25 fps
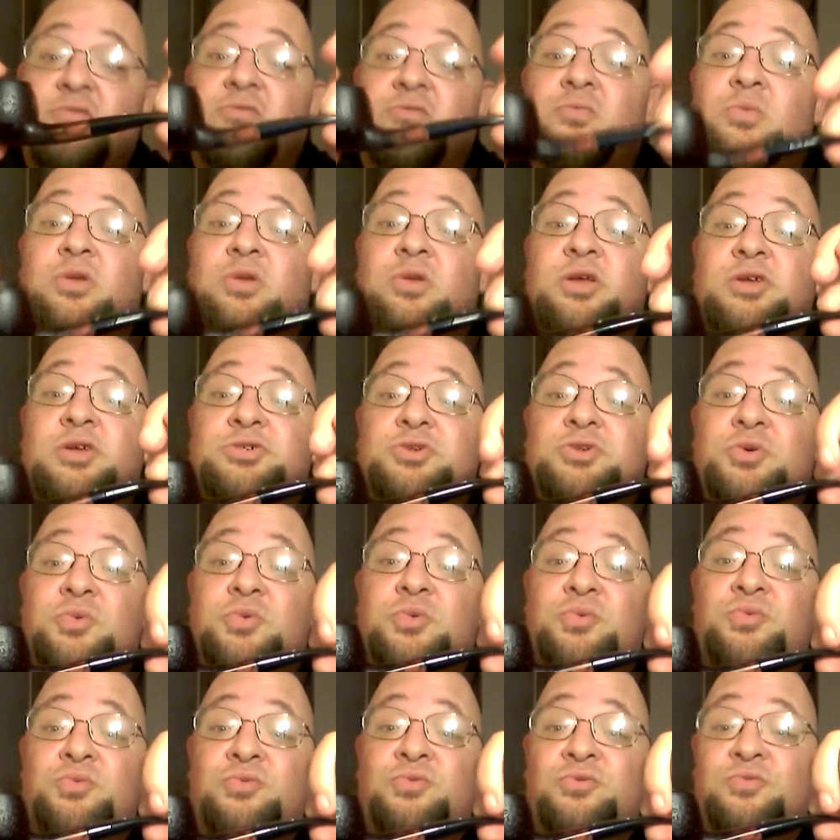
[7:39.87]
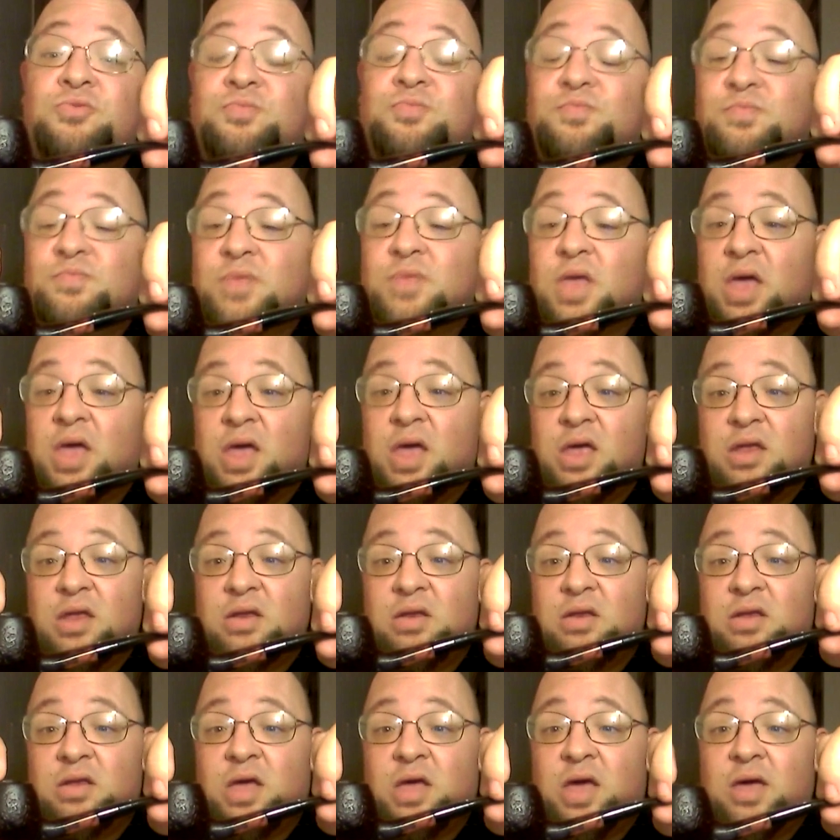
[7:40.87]
is the one I chose,
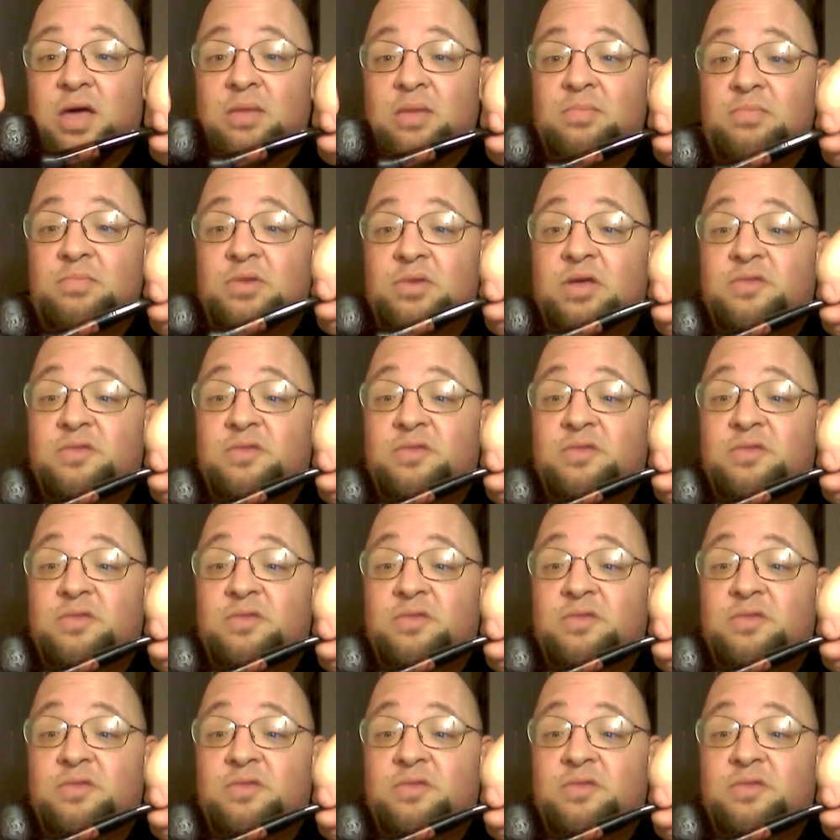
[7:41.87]
and I'm